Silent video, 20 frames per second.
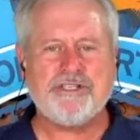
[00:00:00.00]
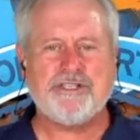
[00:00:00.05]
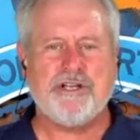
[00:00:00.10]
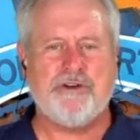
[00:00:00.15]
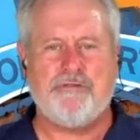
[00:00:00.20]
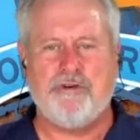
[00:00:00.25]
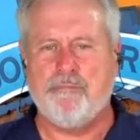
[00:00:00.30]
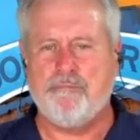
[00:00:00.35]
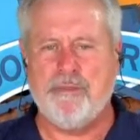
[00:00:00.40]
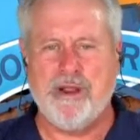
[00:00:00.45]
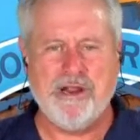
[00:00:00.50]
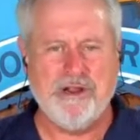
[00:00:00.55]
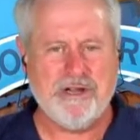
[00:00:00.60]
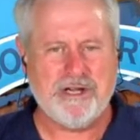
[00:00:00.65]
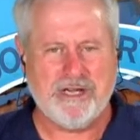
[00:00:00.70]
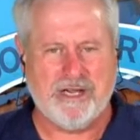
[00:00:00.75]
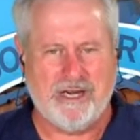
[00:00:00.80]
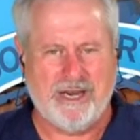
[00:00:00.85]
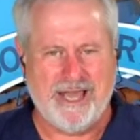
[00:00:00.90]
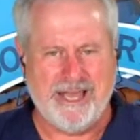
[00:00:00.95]
of
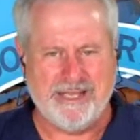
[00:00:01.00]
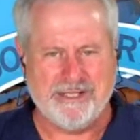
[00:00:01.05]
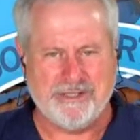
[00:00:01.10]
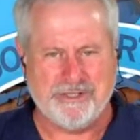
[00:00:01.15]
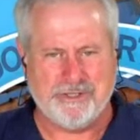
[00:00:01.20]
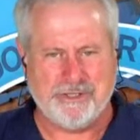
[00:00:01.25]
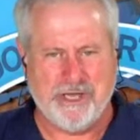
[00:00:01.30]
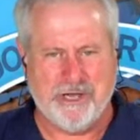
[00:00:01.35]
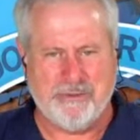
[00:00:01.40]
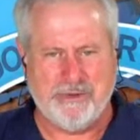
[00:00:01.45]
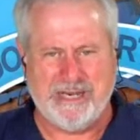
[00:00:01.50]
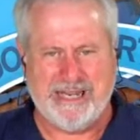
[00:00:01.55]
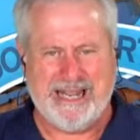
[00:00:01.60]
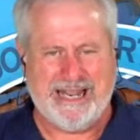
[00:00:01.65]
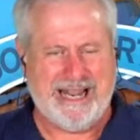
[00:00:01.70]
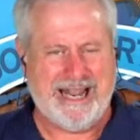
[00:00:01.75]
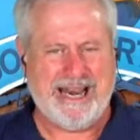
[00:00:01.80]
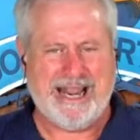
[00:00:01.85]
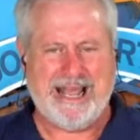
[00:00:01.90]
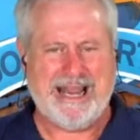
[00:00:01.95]
America, ladies and gentlemen,
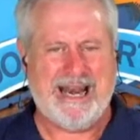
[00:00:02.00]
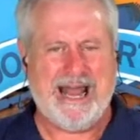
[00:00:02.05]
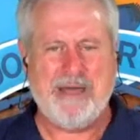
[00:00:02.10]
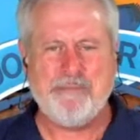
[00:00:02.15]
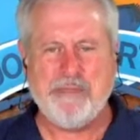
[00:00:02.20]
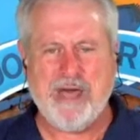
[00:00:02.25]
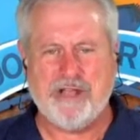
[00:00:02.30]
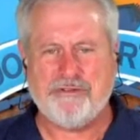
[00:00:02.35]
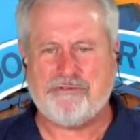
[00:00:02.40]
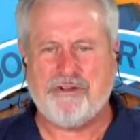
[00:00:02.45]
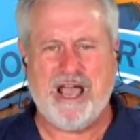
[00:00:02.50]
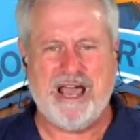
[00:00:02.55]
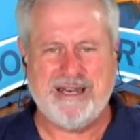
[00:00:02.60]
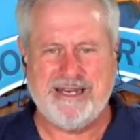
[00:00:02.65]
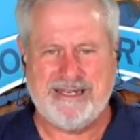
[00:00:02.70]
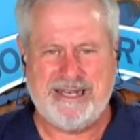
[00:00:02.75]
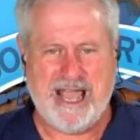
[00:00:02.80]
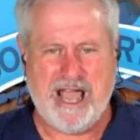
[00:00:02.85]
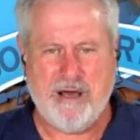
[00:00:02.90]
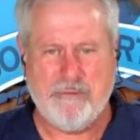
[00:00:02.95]
and I'm not trying
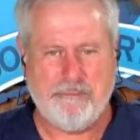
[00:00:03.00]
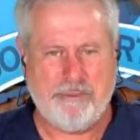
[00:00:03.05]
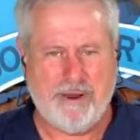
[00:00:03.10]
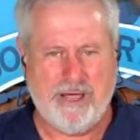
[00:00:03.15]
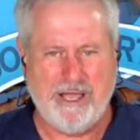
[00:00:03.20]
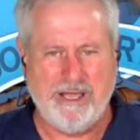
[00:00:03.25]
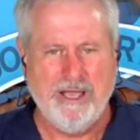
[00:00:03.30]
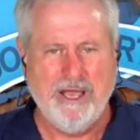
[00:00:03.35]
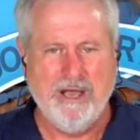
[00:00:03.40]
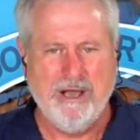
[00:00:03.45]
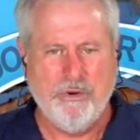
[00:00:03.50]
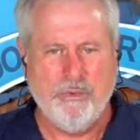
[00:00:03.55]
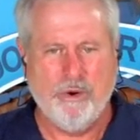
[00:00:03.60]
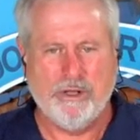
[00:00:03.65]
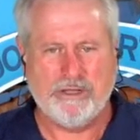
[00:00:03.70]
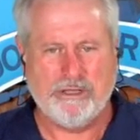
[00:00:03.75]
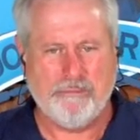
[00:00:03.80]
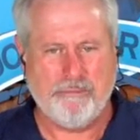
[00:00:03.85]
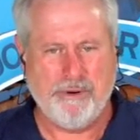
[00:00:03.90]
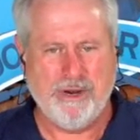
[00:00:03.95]
to downplay
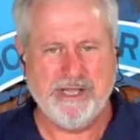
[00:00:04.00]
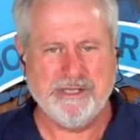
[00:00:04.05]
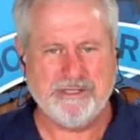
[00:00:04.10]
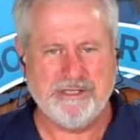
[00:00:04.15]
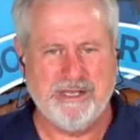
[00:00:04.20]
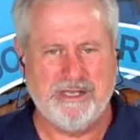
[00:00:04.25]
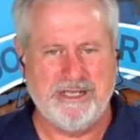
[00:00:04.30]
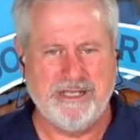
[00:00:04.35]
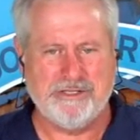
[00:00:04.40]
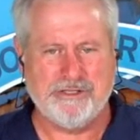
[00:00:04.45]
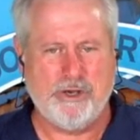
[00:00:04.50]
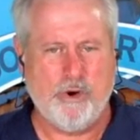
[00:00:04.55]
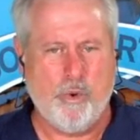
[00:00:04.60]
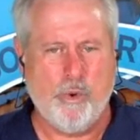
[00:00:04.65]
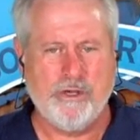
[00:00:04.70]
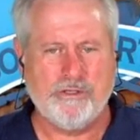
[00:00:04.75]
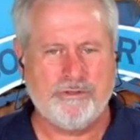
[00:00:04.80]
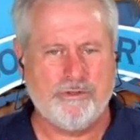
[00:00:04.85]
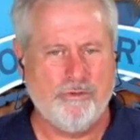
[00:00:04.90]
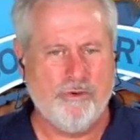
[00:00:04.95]
what the president is
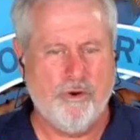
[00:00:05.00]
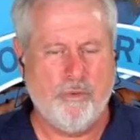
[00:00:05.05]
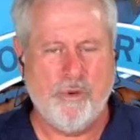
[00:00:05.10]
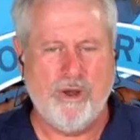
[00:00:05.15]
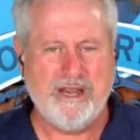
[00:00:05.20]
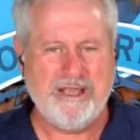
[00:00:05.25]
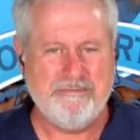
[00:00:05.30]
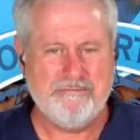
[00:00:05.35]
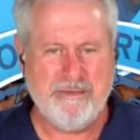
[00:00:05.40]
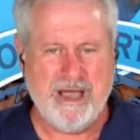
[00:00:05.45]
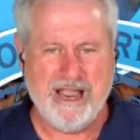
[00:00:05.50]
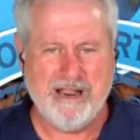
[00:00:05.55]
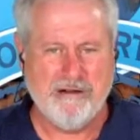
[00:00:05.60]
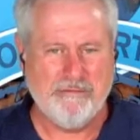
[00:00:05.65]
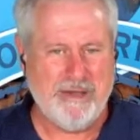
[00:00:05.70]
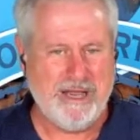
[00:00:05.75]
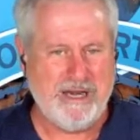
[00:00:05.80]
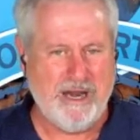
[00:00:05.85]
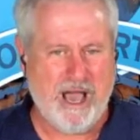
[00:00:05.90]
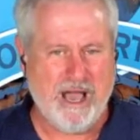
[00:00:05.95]
going through or what he may or
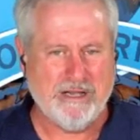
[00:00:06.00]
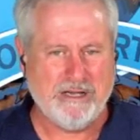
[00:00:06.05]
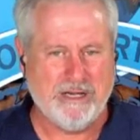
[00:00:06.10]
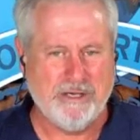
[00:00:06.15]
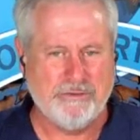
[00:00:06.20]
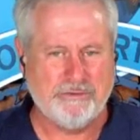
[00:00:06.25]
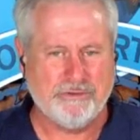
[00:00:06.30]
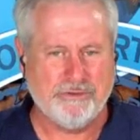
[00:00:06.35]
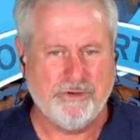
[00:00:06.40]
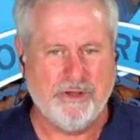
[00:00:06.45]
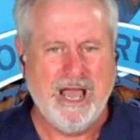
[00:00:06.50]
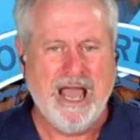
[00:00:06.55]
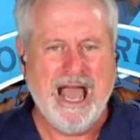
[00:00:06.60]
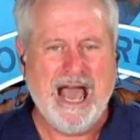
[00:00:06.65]
may not go through.